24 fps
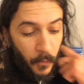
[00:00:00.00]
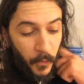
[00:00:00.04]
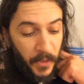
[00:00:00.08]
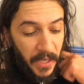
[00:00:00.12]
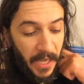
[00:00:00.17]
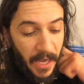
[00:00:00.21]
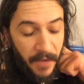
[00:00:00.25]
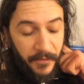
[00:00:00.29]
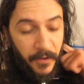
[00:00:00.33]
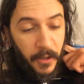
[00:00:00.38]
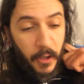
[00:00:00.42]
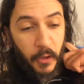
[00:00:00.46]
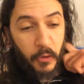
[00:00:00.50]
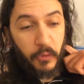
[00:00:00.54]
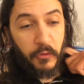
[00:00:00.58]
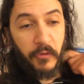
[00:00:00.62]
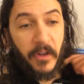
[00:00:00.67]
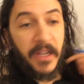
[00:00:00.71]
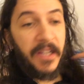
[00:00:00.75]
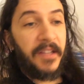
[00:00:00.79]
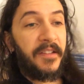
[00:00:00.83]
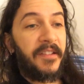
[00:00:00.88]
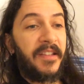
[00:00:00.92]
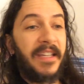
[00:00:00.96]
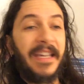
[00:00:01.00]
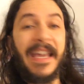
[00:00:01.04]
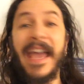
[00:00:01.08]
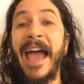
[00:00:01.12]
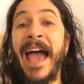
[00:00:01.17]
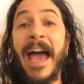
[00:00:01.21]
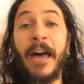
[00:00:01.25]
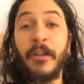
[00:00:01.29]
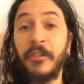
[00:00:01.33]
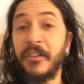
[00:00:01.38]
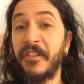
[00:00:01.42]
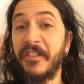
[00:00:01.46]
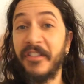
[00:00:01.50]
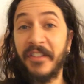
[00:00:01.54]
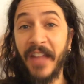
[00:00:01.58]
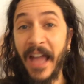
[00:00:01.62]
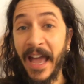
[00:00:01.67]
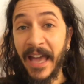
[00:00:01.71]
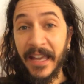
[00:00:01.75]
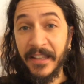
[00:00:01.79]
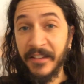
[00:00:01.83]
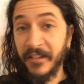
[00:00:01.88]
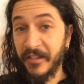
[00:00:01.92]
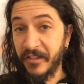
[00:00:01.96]
We have a crazy
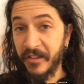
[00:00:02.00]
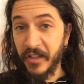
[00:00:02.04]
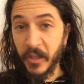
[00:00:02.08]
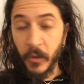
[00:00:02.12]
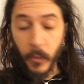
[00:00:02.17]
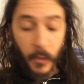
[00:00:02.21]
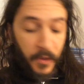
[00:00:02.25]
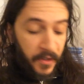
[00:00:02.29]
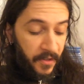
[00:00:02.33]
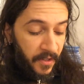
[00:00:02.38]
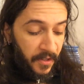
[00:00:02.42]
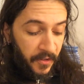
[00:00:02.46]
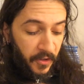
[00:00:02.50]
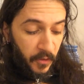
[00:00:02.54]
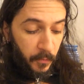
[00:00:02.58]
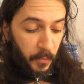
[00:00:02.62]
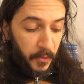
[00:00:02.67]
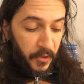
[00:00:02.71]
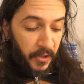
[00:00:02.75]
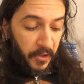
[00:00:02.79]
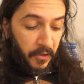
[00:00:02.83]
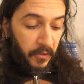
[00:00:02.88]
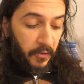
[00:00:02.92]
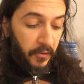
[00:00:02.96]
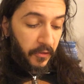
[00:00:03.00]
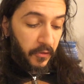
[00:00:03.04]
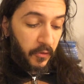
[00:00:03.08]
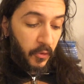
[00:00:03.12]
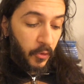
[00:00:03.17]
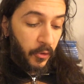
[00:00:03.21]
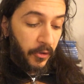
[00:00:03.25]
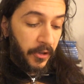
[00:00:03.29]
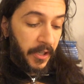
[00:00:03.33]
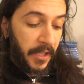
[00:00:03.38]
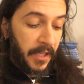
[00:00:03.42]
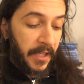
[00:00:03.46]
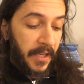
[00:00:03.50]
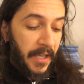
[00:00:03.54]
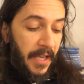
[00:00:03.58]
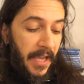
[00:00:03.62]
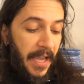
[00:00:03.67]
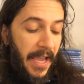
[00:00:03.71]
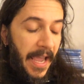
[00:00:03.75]
outside sequence in this particular story,